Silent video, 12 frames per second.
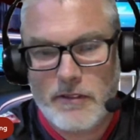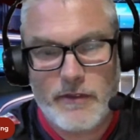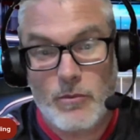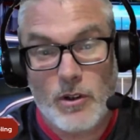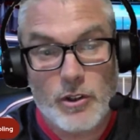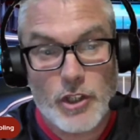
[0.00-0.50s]
if
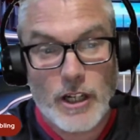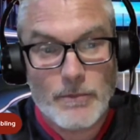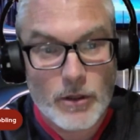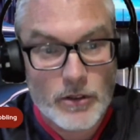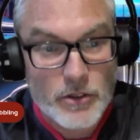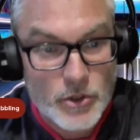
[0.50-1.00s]
you want to
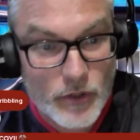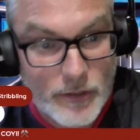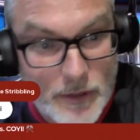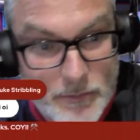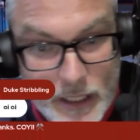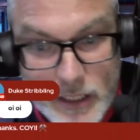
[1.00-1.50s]
jump on and
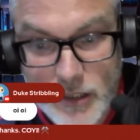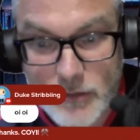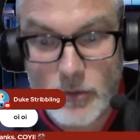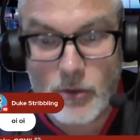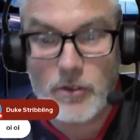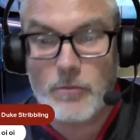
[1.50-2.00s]
join me, mate,
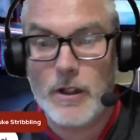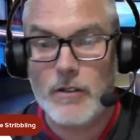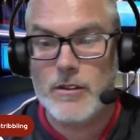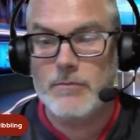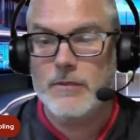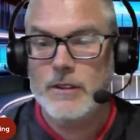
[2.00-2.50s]
you're more than
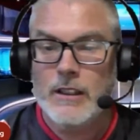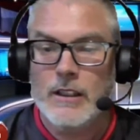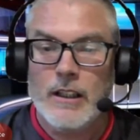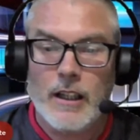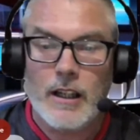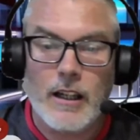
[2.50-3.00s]
welcome.
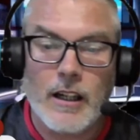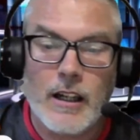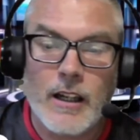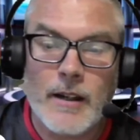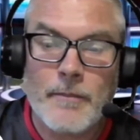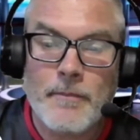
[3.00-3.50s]

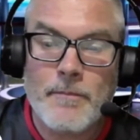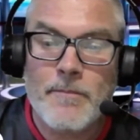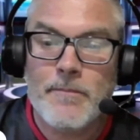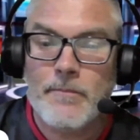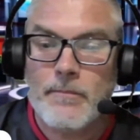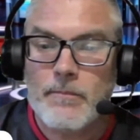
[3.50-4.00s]
Um,
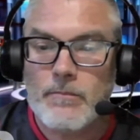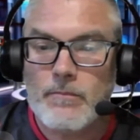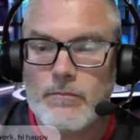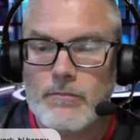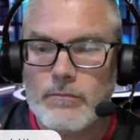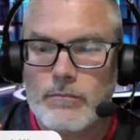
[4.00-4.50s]

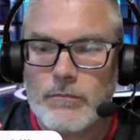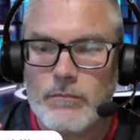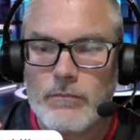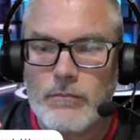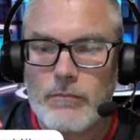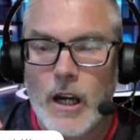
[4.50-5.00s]

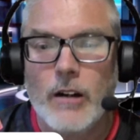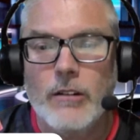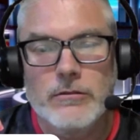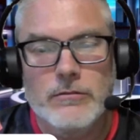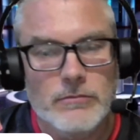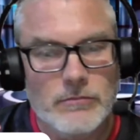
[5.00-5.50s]

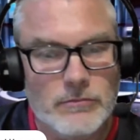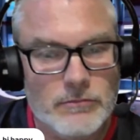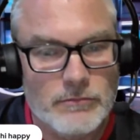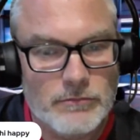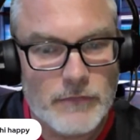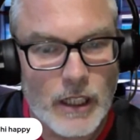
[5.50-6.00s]
oh,
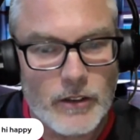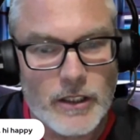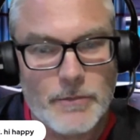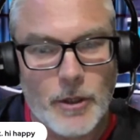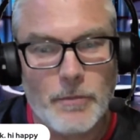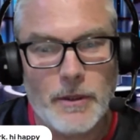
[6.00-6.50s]

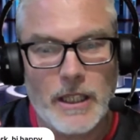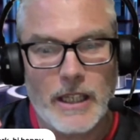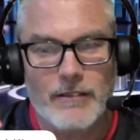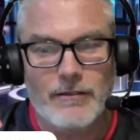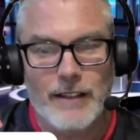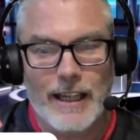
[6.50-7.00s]
only popping
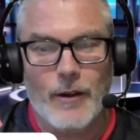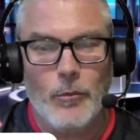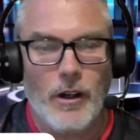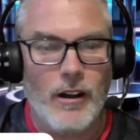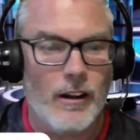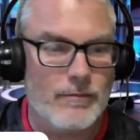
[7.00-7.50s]
in at
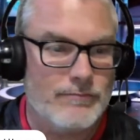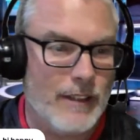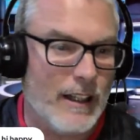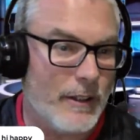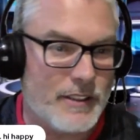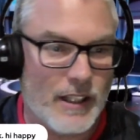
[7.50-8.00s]
work.
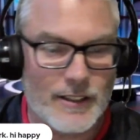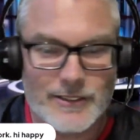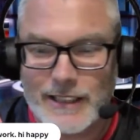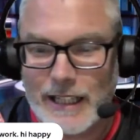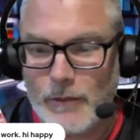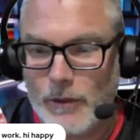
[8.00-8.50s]
Oh, he's
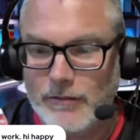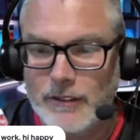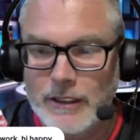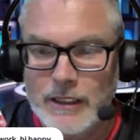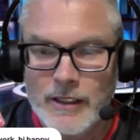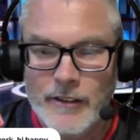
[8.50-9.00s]
answered that one.
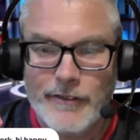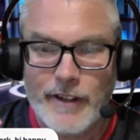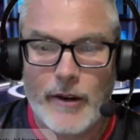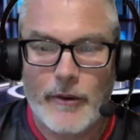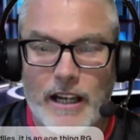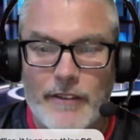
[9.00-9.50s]

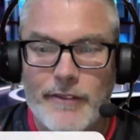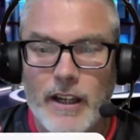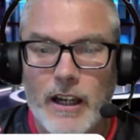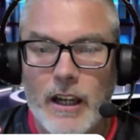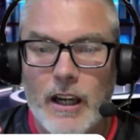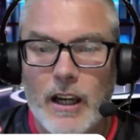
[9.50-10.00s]
Fair enough.
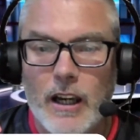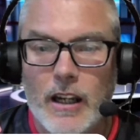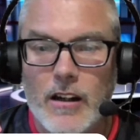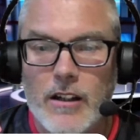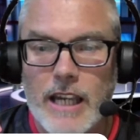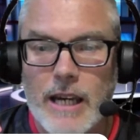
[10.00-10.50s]
Uh,
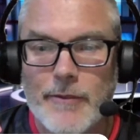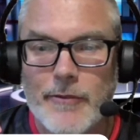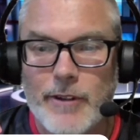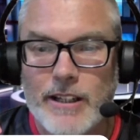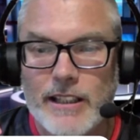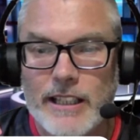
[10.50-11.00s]
can't get up for
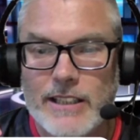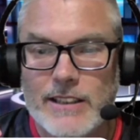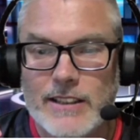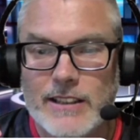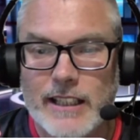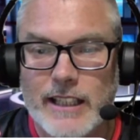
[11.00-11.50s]
friendlies.
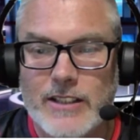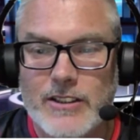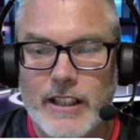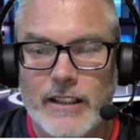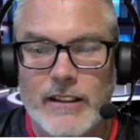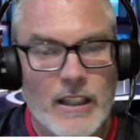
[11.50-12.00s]
It's an age
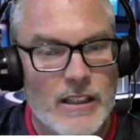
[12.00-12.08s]
thing.